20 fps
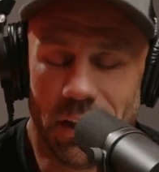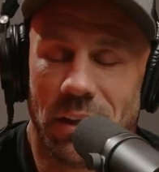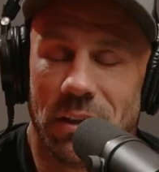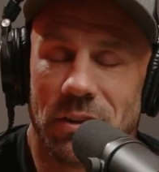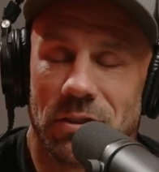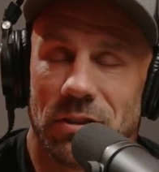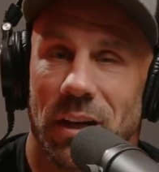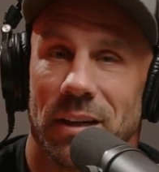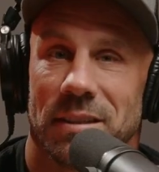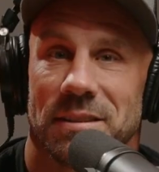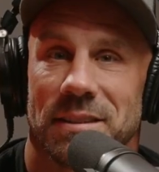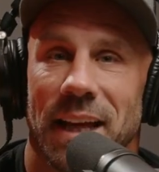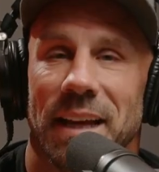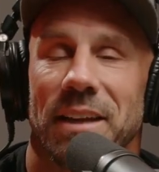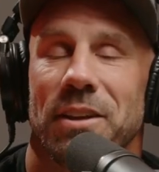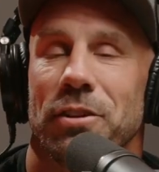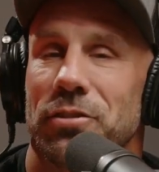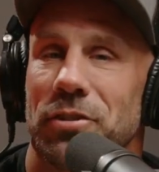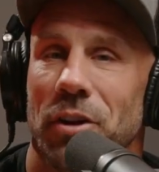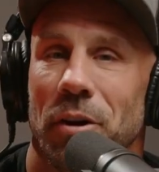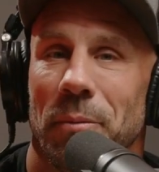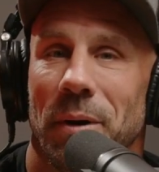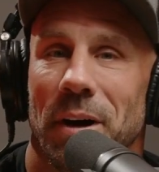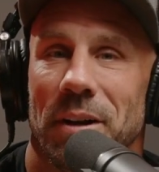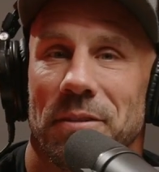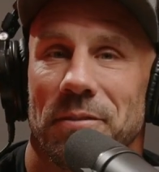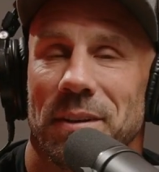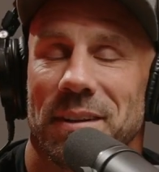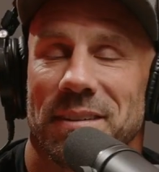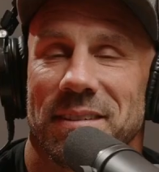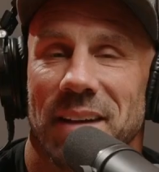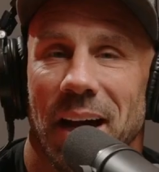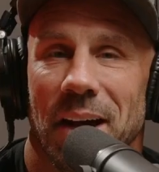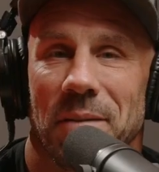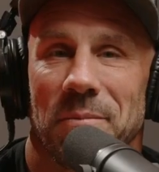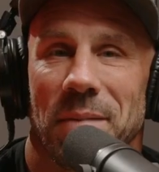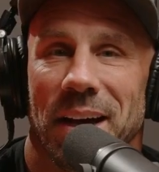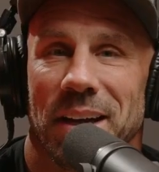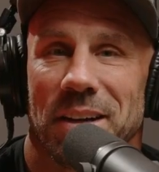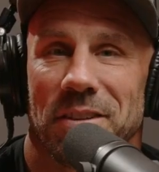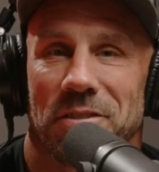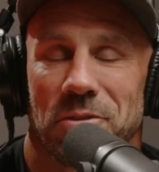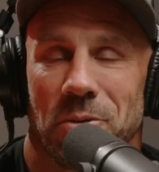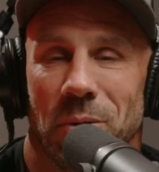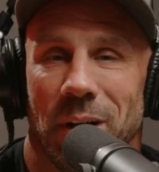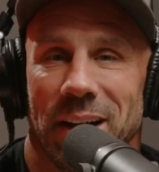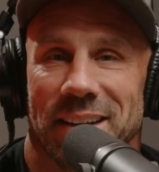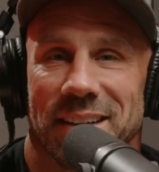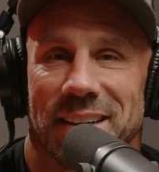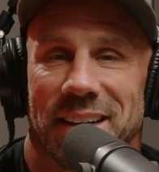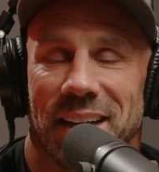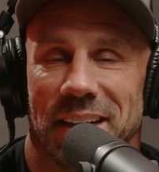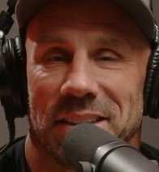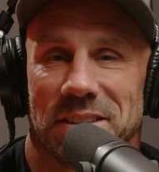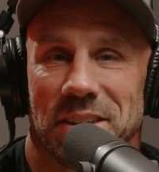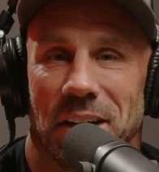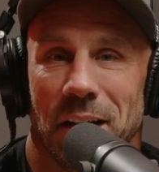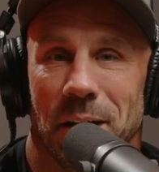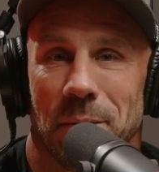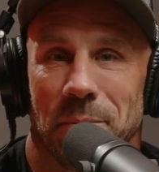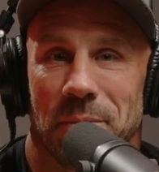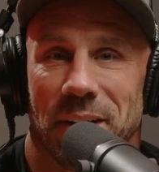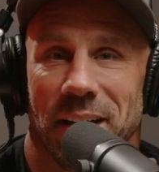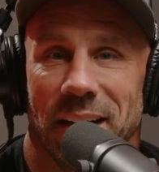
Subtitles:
Josh, thank you so much for the time, man. It's great to catch up.